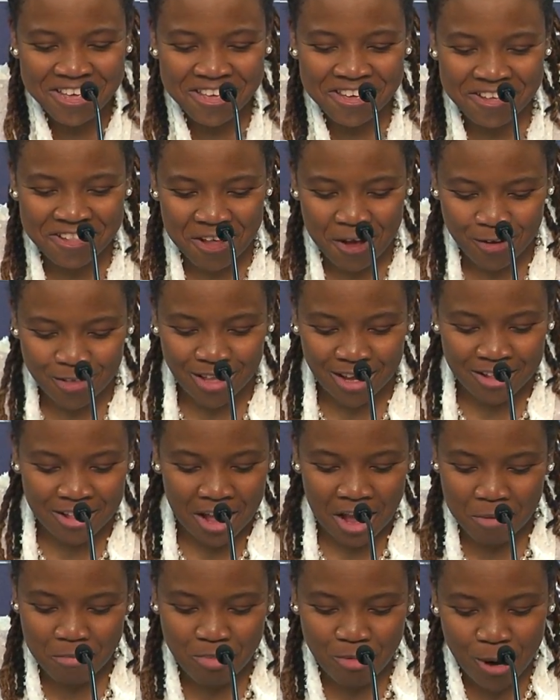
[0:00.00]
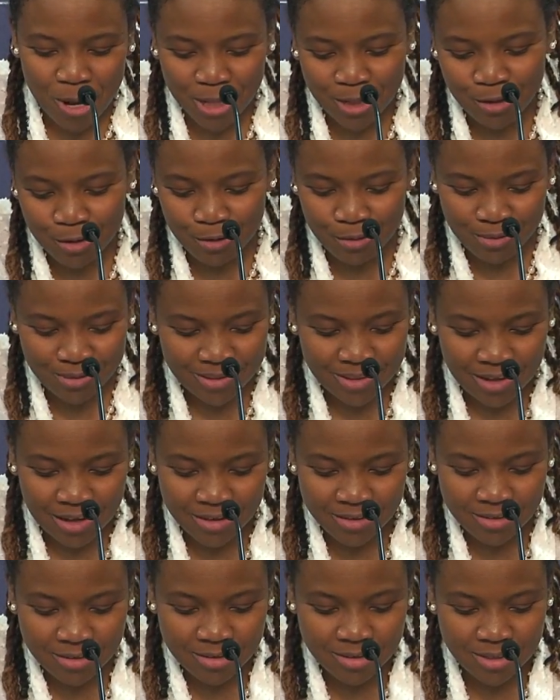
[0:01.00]
You know, they're not brand new.
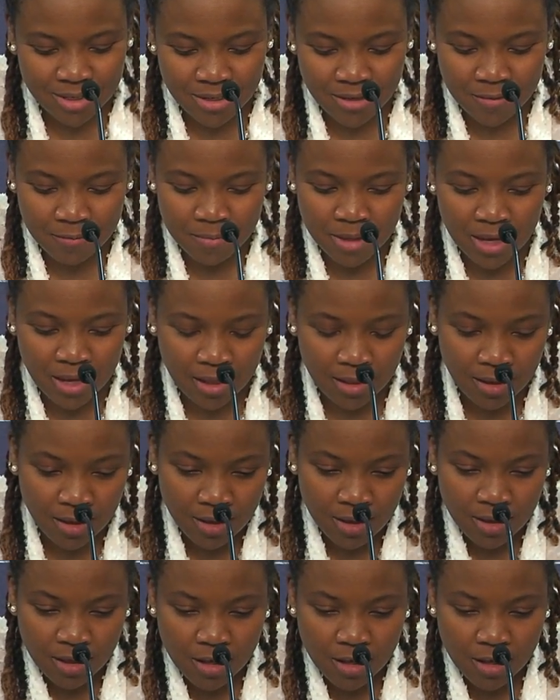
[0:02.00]
That's a team that